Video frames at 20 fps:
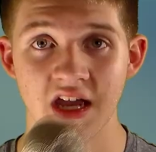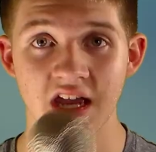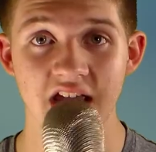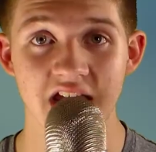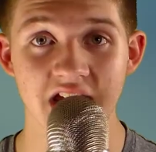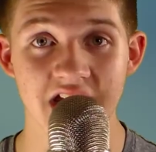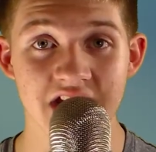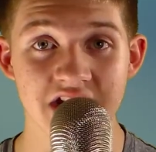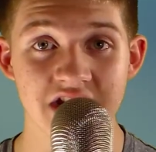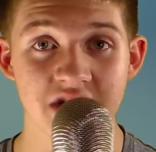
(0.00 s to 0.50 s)

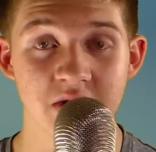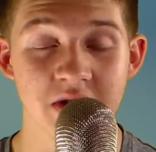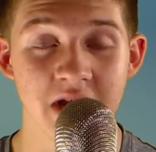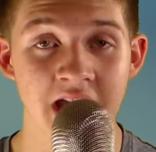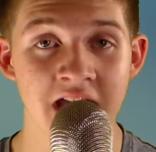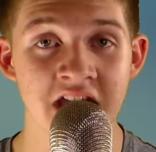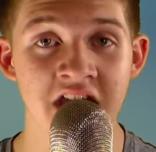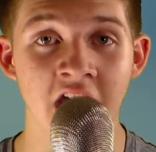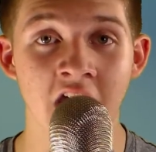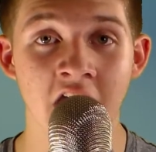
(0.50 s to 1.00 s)
And
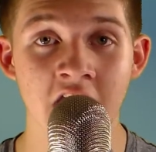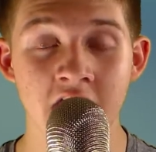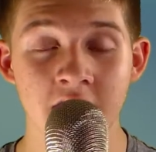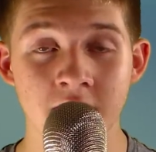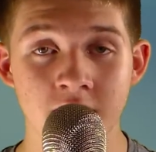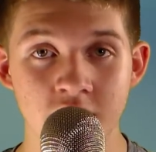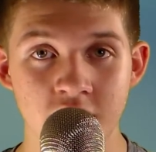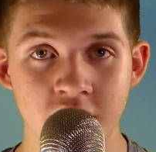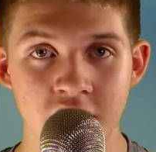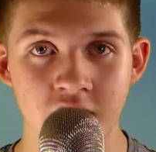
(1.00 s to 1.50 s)
today I am
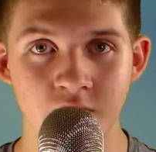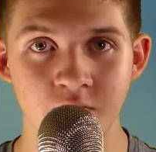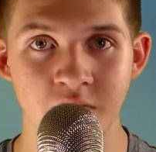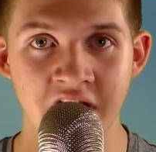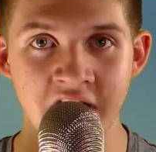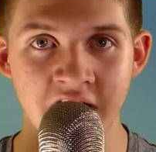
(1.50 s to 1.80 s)
going to be